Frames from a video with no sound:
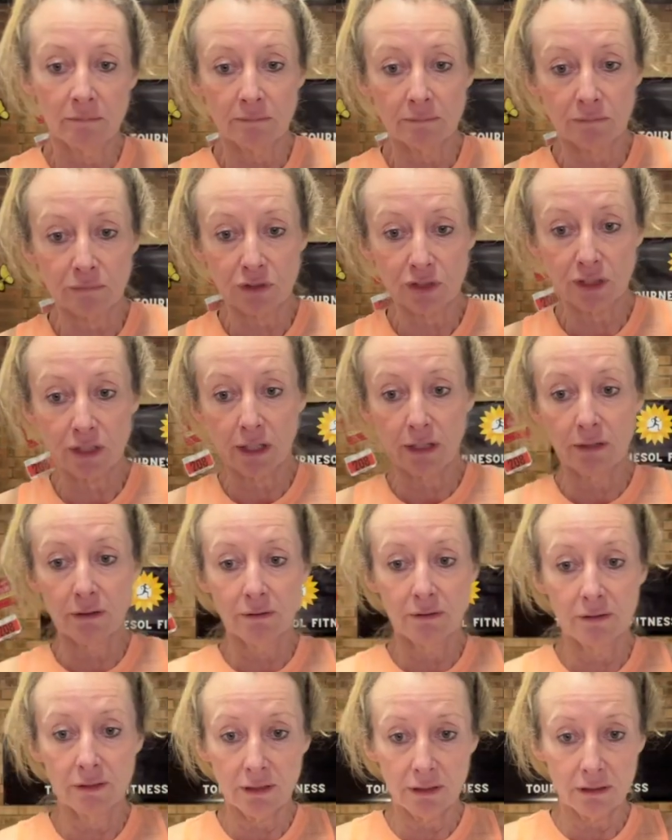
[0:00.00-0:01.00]
So
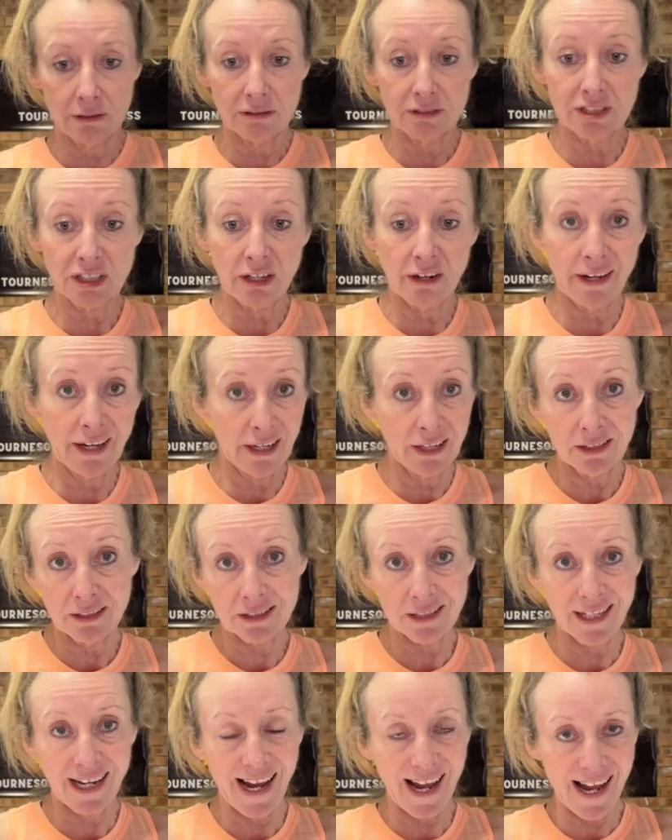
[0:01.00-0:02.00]

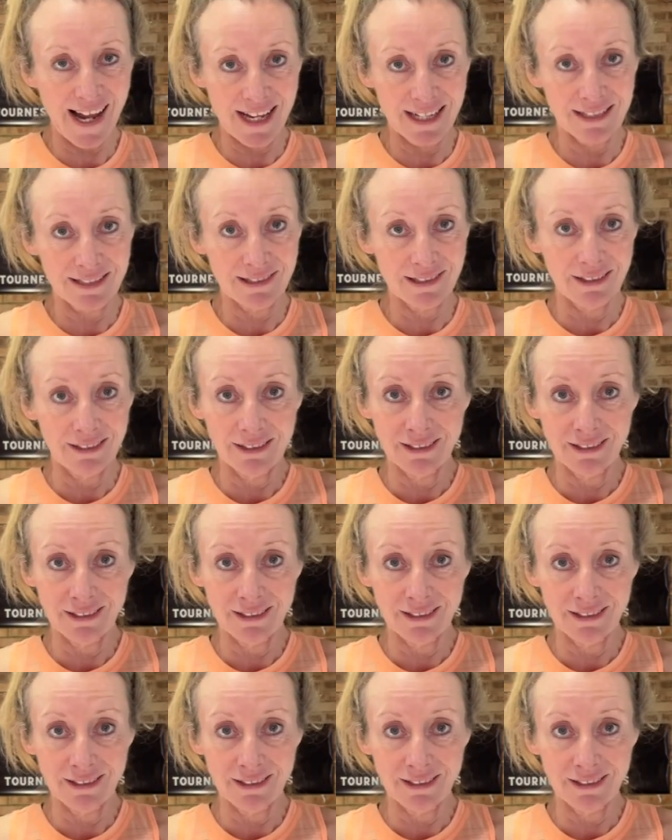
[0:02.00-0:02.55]
diet and